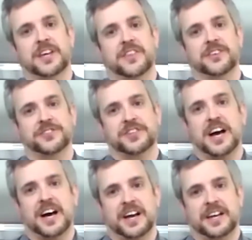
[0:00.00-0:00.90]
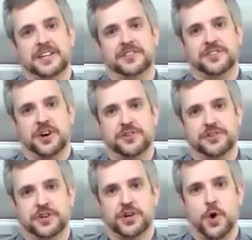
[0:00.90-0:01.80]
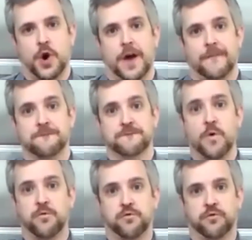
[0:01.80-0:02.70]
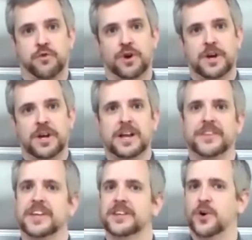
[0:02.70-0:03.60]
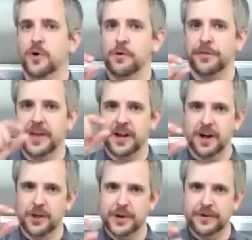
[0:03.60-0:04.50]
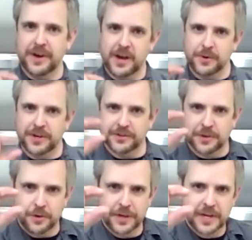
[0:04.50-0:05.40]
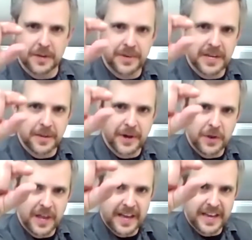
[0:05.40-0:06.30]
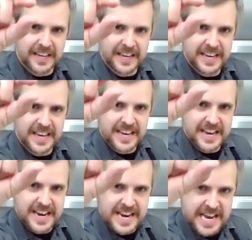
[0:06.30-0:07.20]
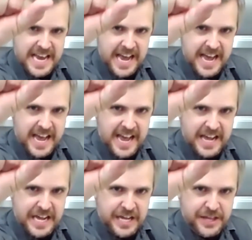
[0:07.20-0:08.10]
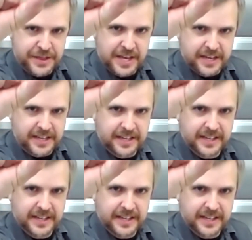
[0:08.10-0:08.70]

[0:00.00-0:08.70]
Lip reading: The sides are just going to go like poof. Like the whole thing all the way around is only going to be about like yay thick.